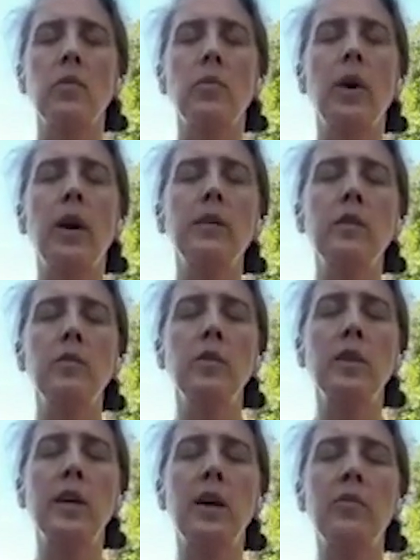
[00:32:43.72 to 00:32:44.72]
So practice
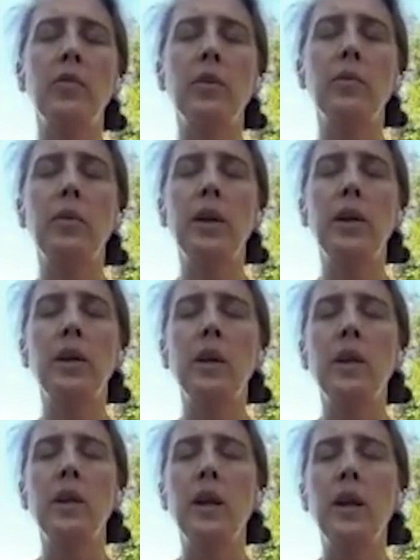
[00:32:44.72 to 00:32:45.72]
with that for a bit.
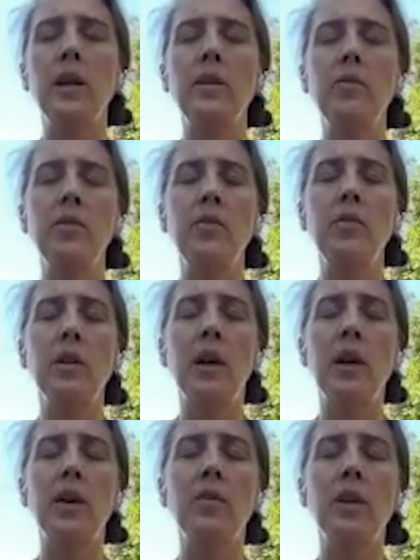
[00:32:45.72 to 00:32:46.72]
And even if you're
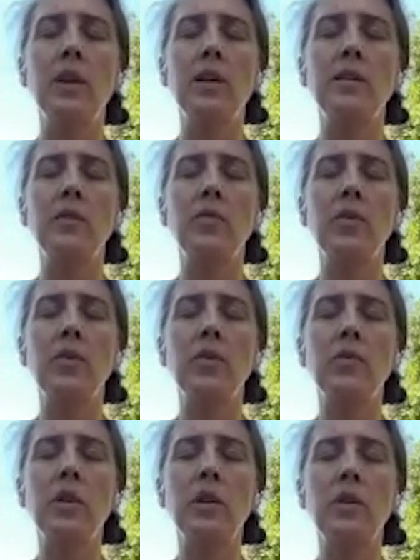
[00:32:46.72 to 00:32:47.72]
not having any
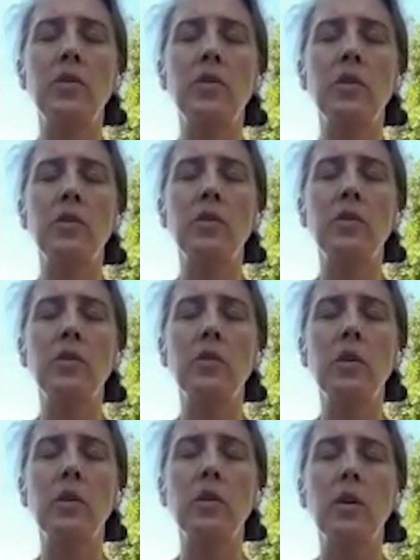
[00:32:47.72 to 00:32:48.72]
difficulty, you can
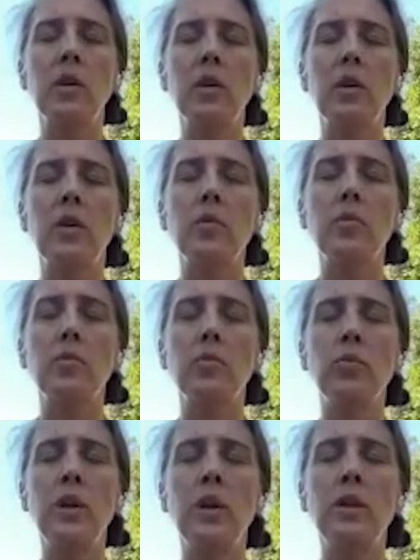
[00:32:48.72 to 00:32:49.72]
just
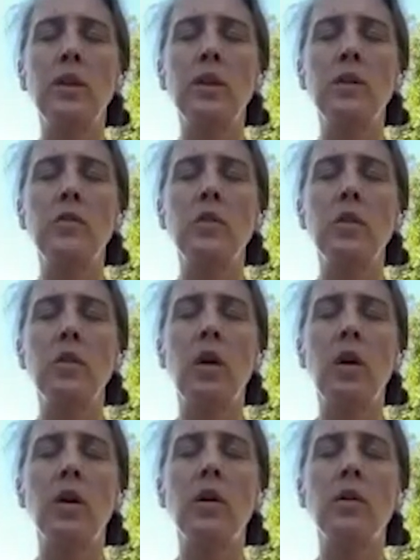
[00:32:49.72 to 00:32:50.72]
breathe into your
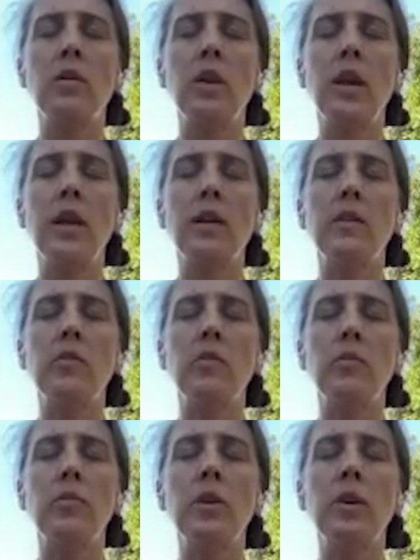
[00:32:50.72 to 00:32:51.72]
heart. And as
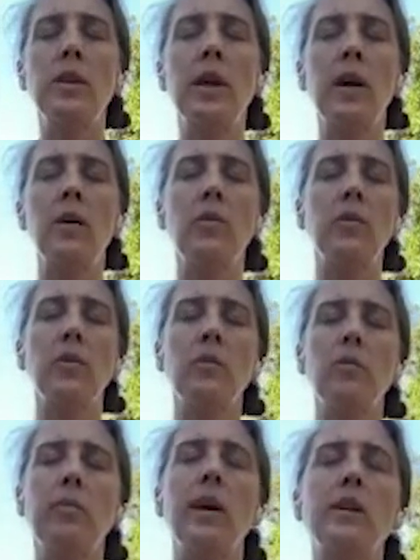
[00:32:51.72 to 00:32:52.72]
you breathe out,
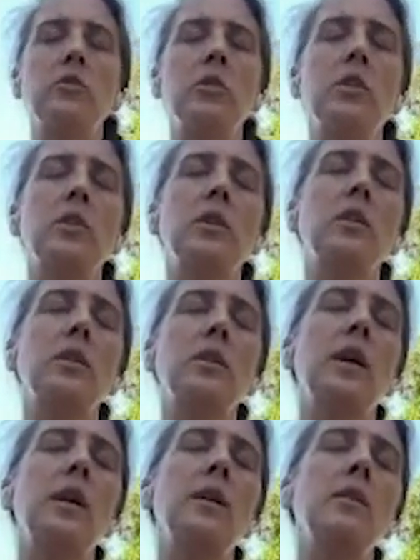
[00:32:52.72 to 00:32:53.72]
imagine the
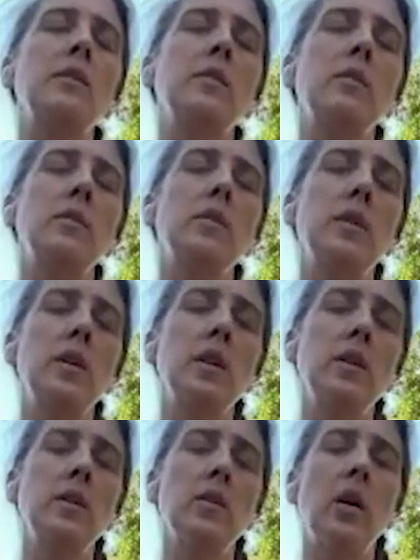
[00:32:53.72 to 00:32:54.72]
light
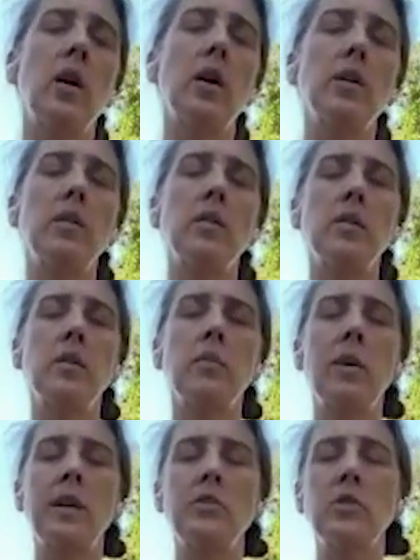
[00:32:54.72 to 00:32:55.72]
in your heart.
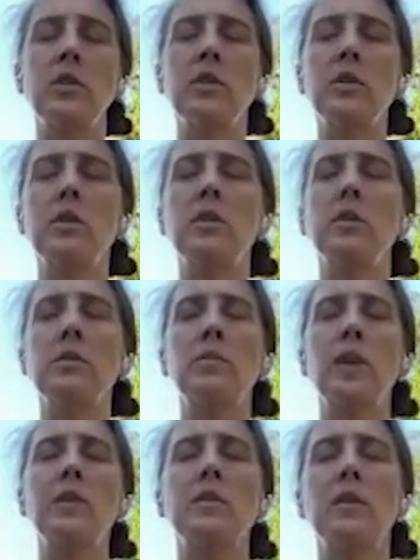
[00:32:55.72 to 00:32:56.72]
Imagine the
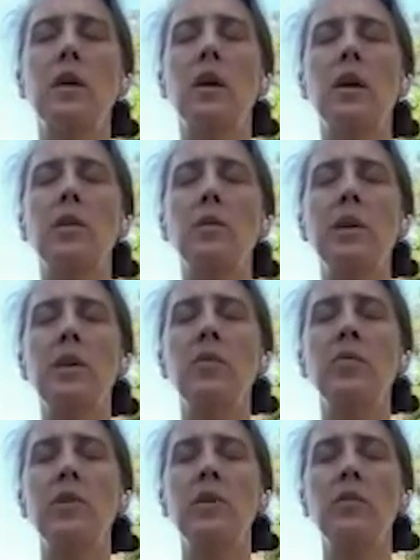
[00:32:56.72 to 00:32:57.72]
space in the heart being
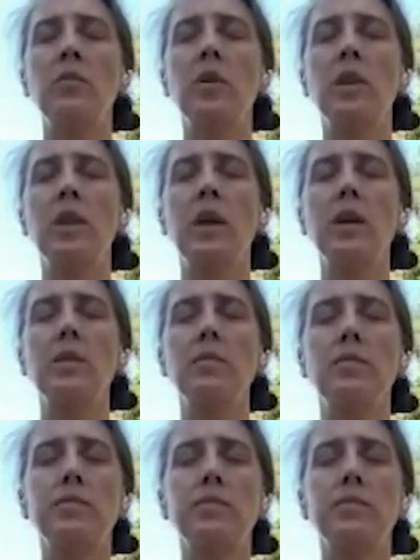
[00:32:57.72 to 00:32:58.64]
filled with light.